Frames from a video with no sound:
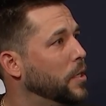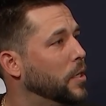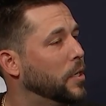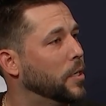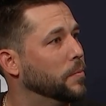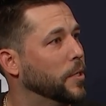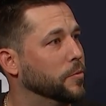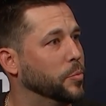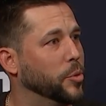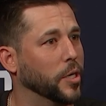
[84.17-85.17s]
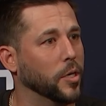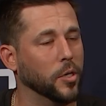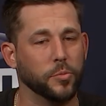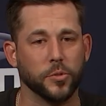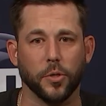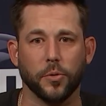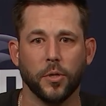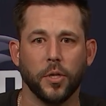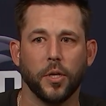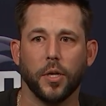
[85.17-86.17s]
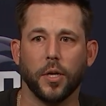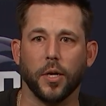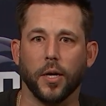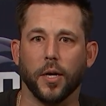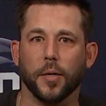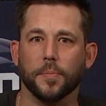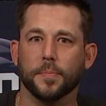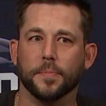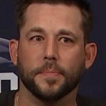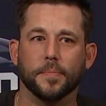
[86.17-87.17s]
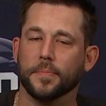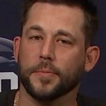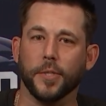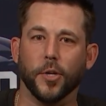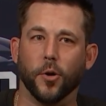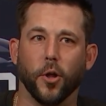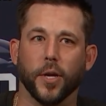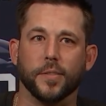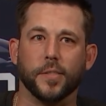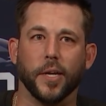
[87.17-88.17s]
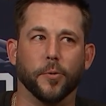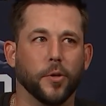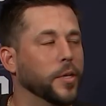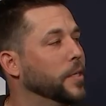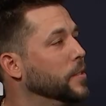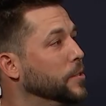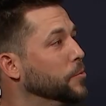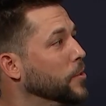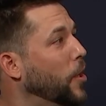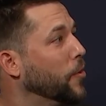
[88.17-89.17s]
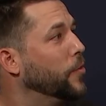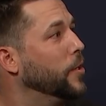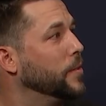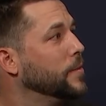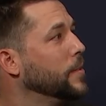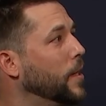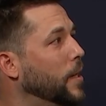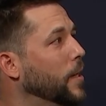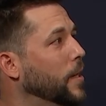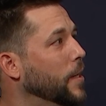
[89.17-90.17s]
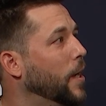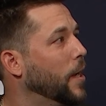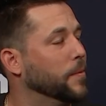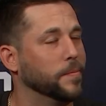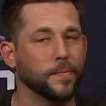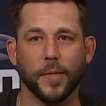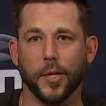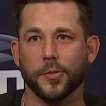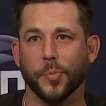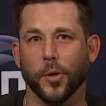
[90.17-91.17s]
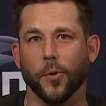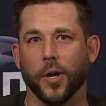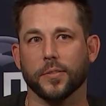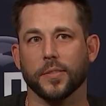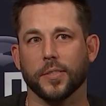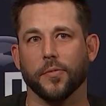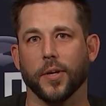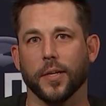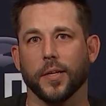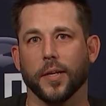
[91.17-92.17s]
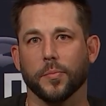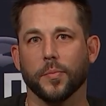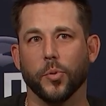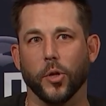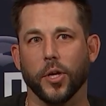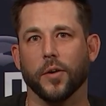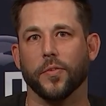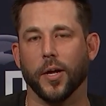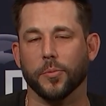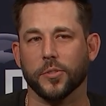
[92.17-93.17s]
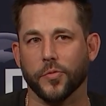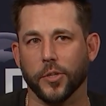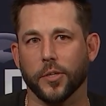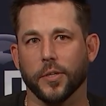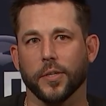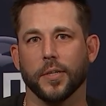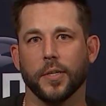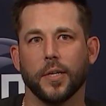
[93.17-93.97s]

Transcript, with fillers: Um, that was a big help. So, uh, you know, all I can say really is it was a lot of fun. I, I, it's been a while since I've had that playoff atmosphere, and